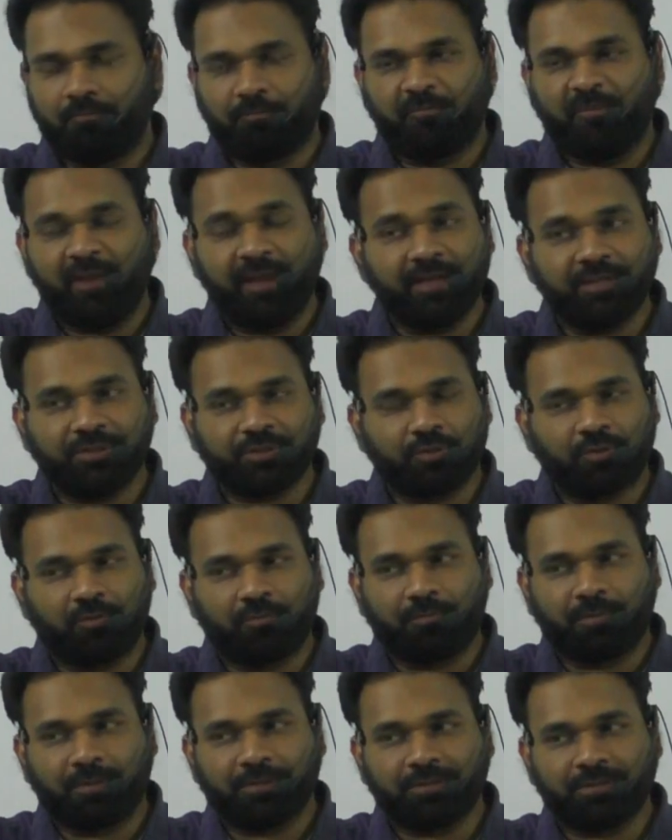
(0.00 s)
variation
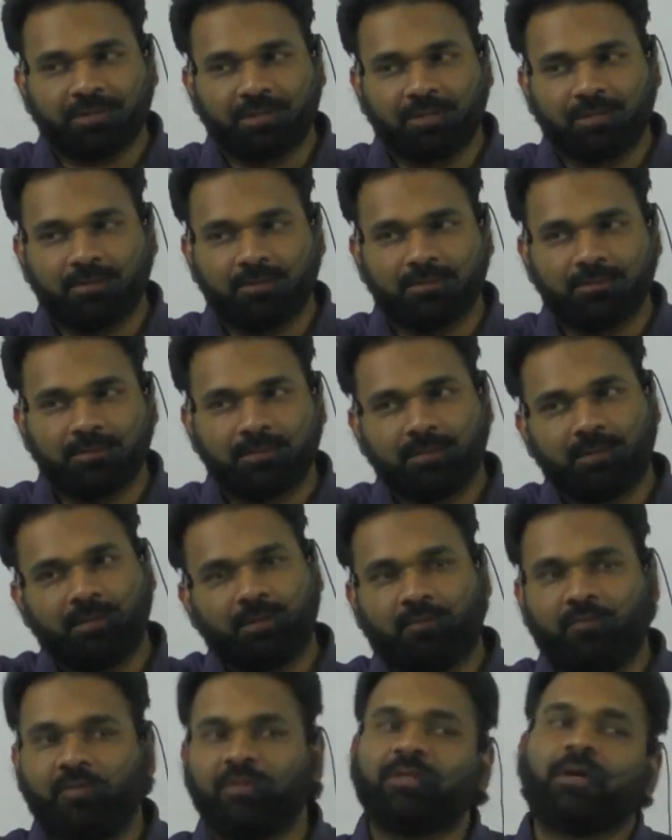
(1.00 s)
of pressure
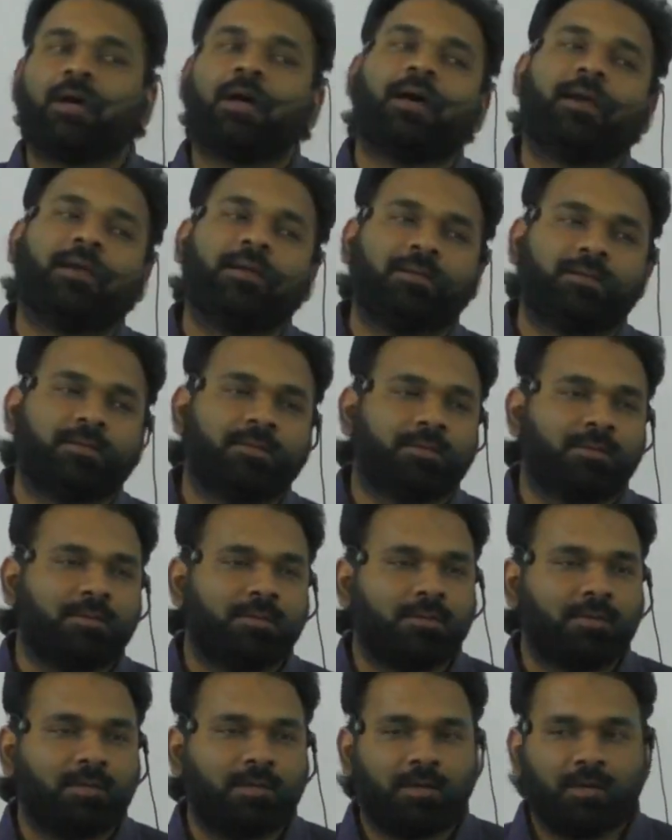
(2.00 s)
with height,
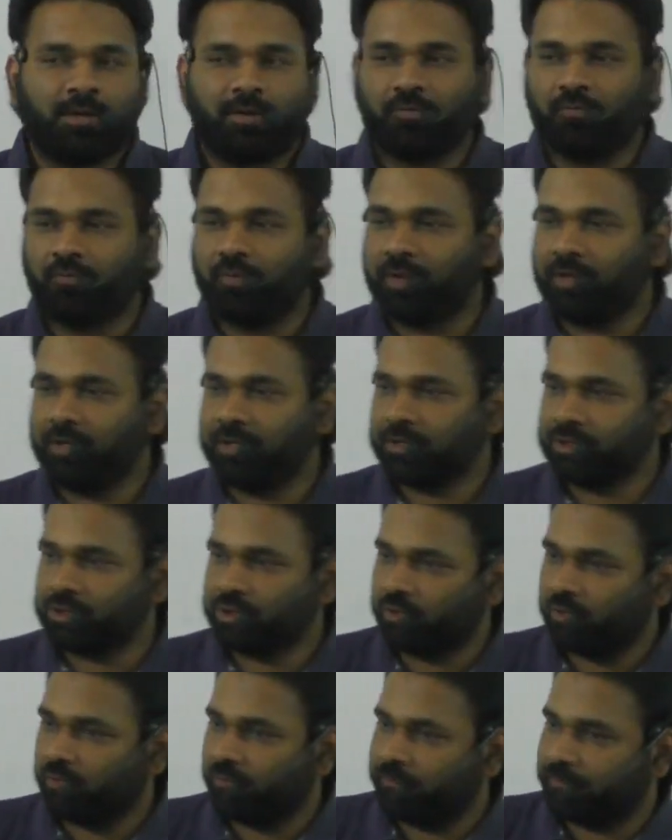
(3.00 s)

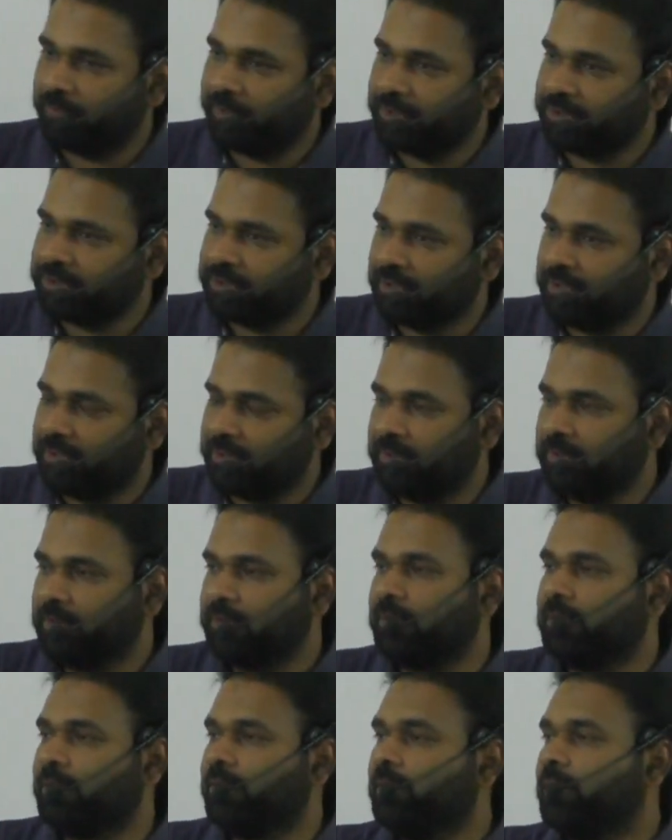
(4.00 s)
variation of pressure
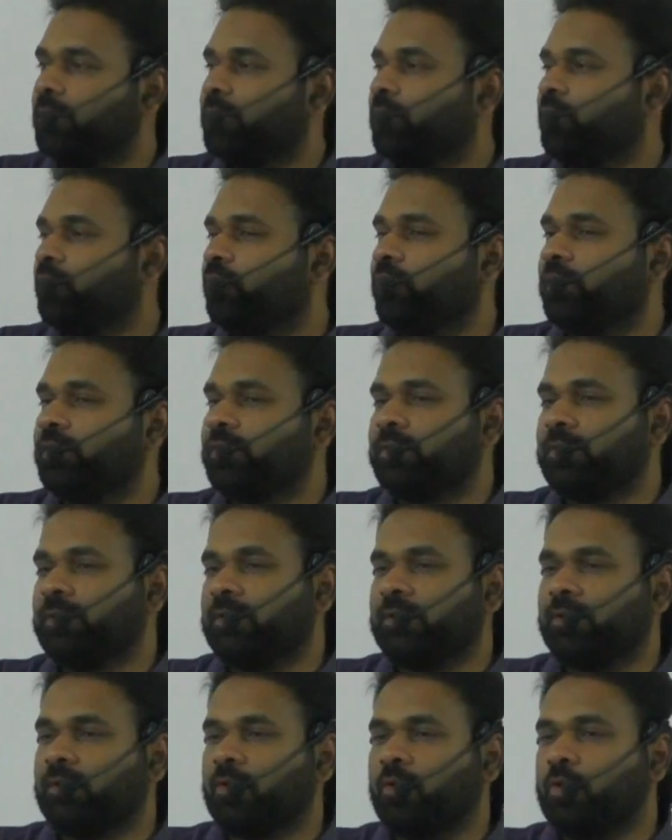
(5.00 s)
with
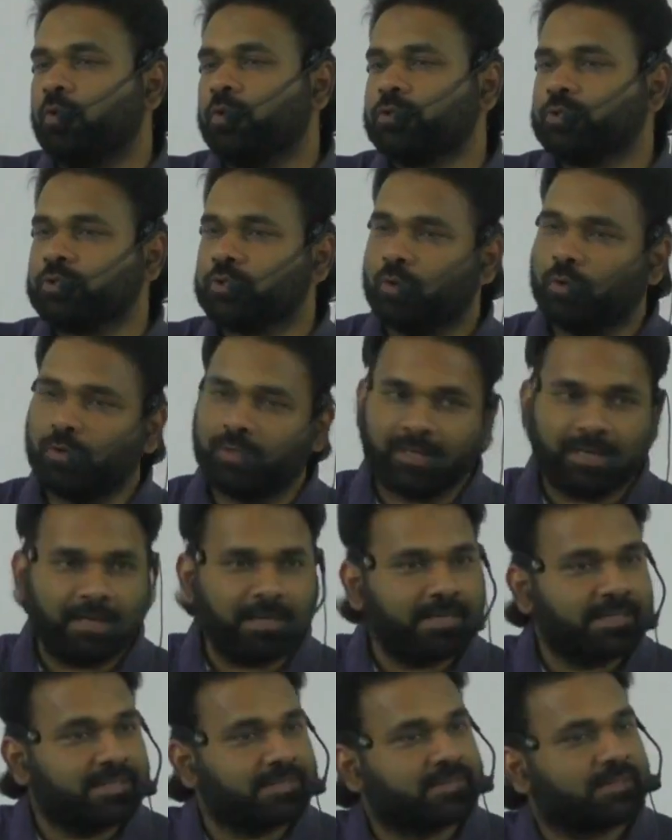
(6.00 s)

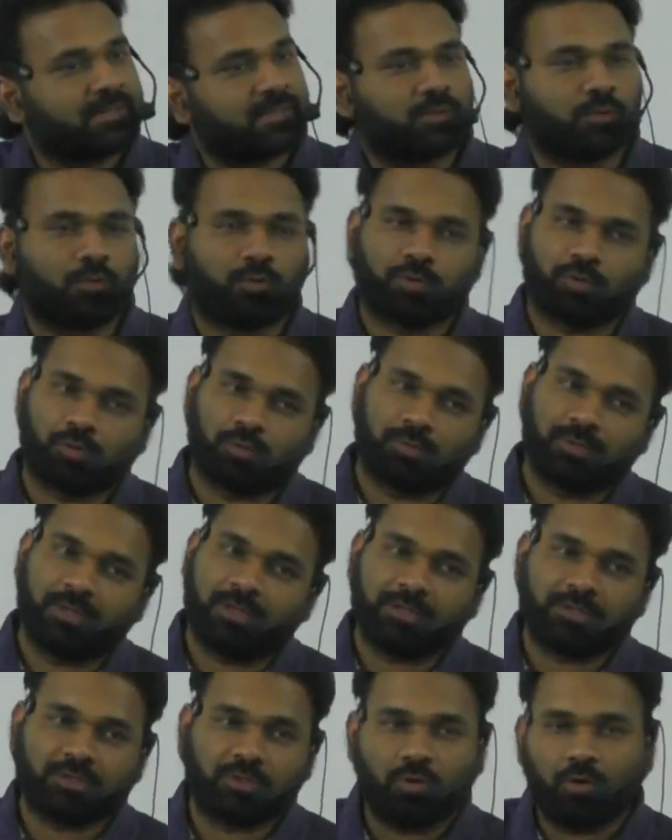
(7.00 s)
horizontal distance also.
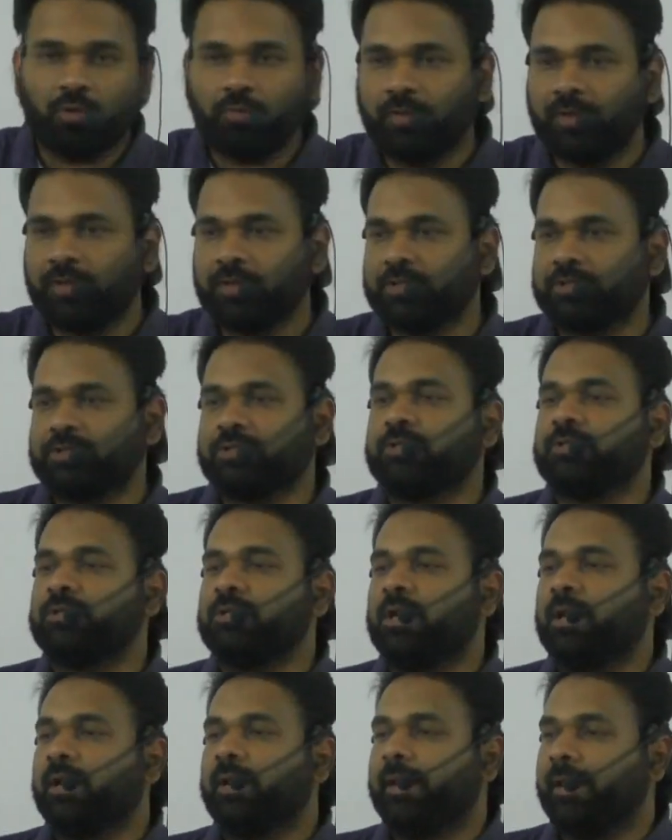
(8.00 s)
There is no variation
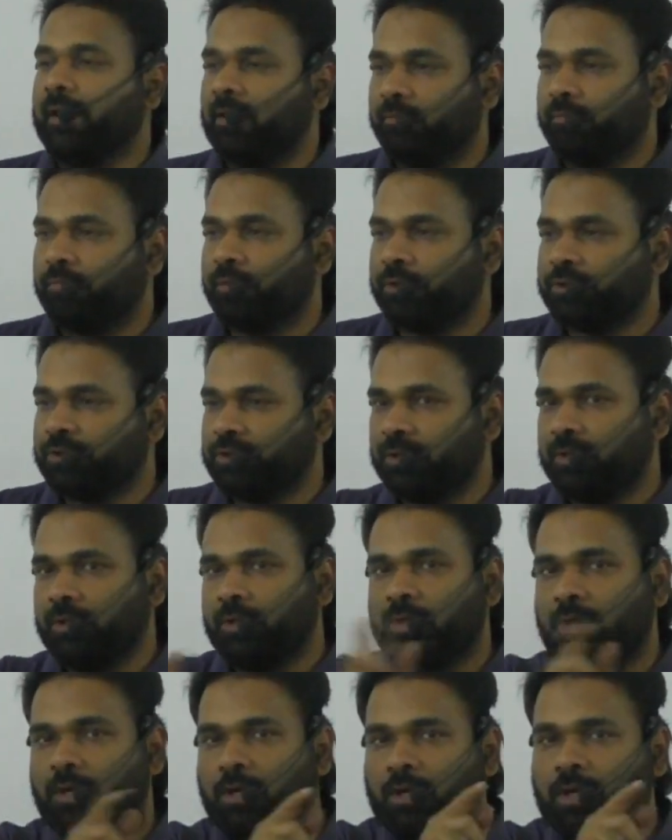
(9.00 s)
in
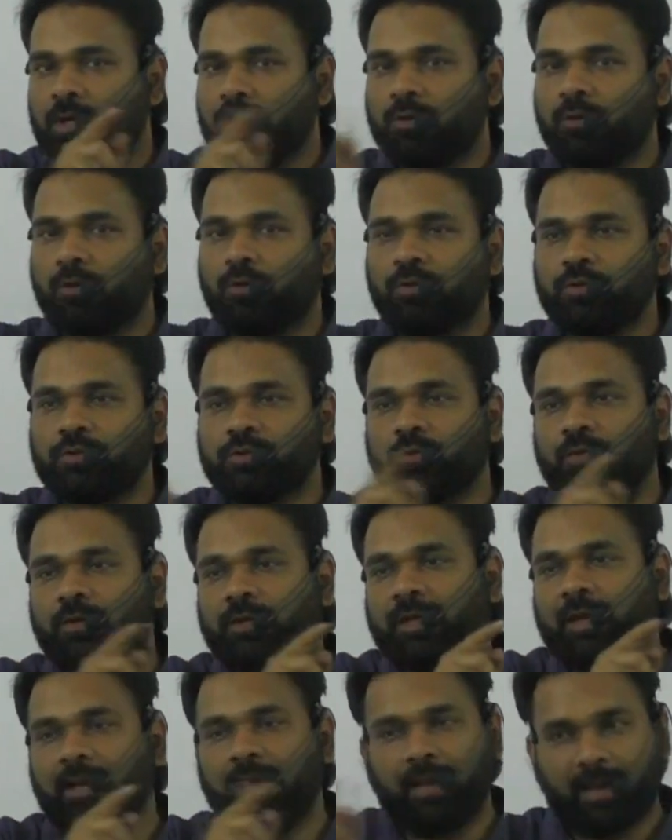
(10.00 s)
pressure in
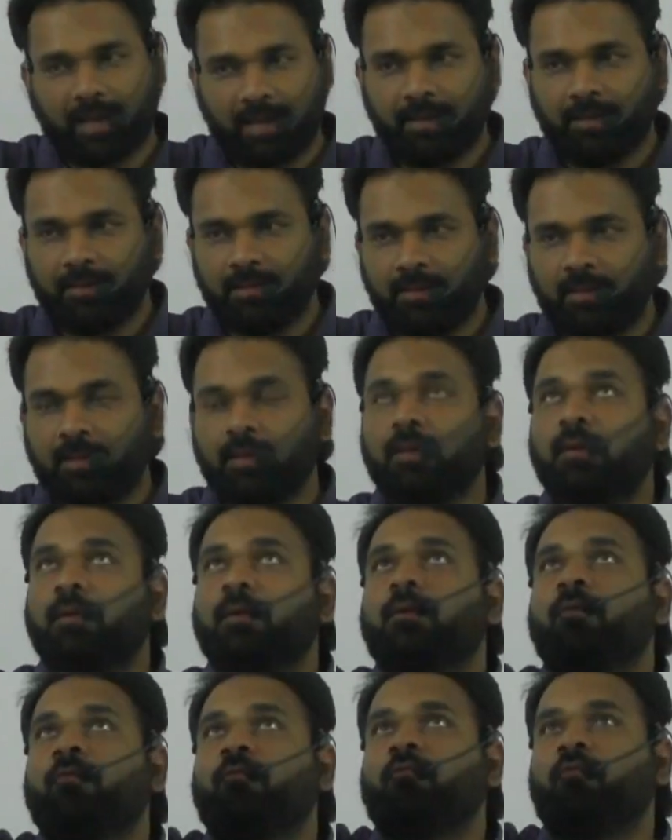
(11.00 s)
horizontal line.
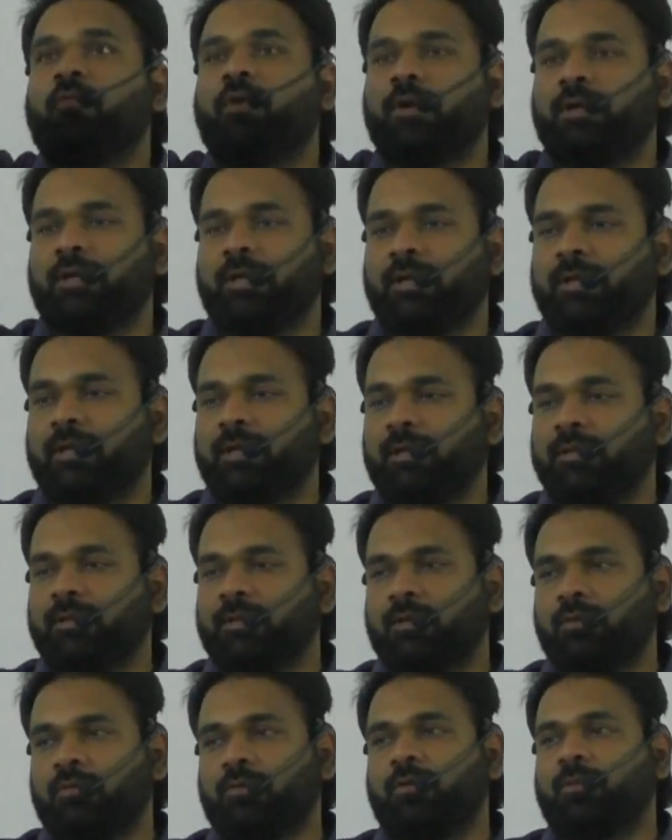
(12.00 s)
Vertically
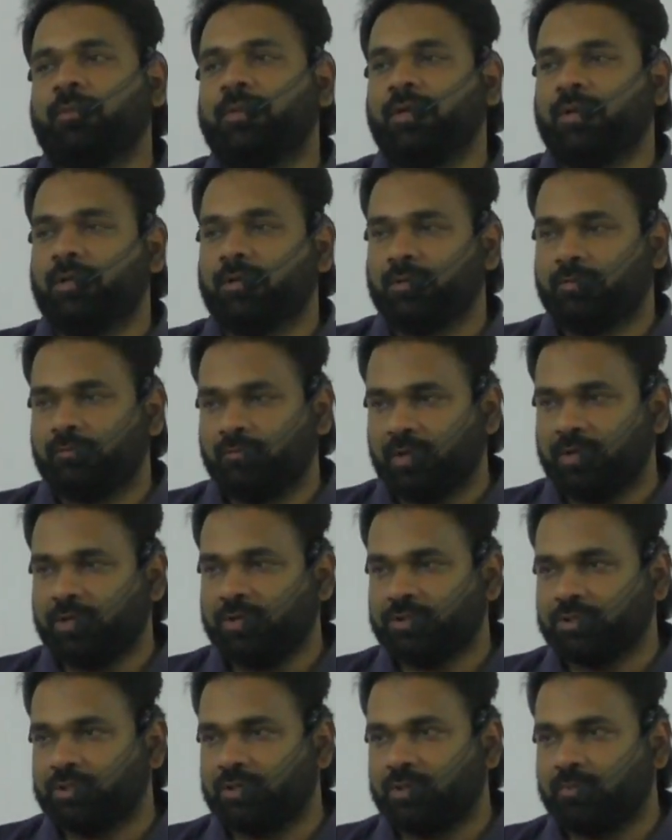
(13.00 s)
there will be
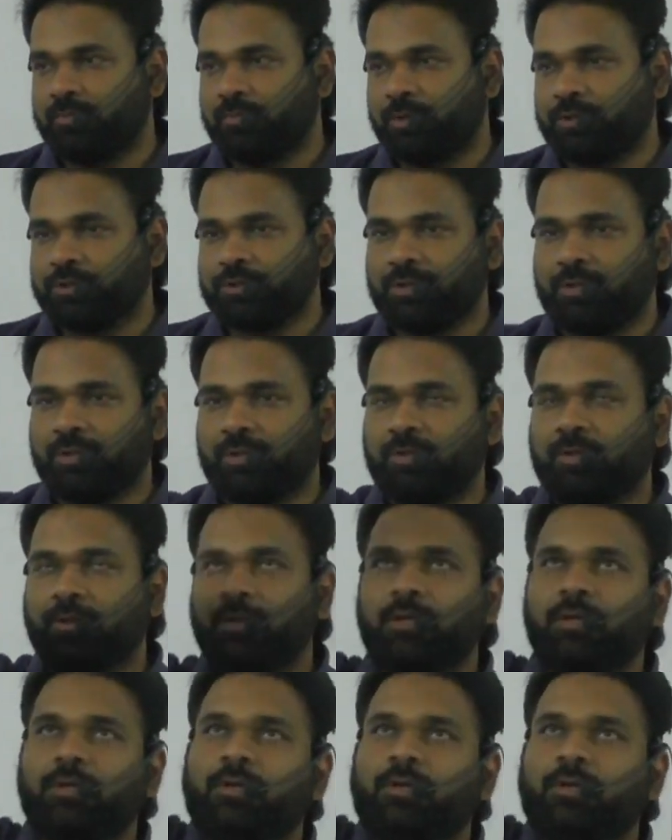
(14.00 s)
variation in pressure